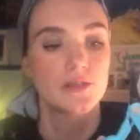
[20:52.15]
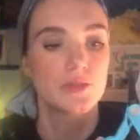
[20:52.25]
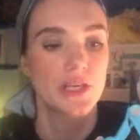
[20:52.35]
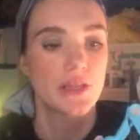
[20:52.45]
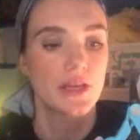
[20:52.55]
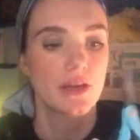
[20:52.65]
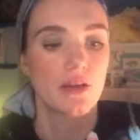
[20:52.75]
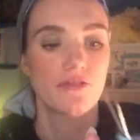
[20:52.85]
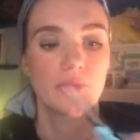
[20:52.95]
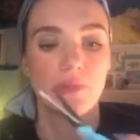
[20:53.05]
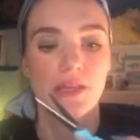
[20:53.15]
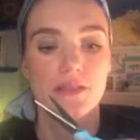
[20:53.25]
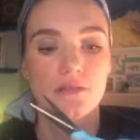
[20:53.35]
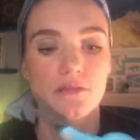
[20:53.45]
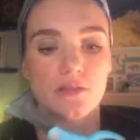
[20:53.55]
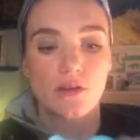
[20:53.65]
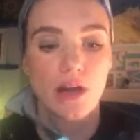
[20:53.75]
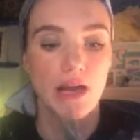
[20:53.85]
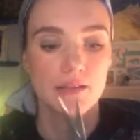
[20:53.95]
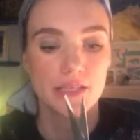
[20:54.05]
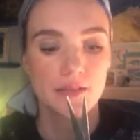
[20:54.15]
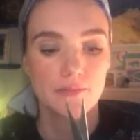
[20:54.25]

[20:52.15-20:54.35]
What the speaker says: which I think are from Lidl or Aldi.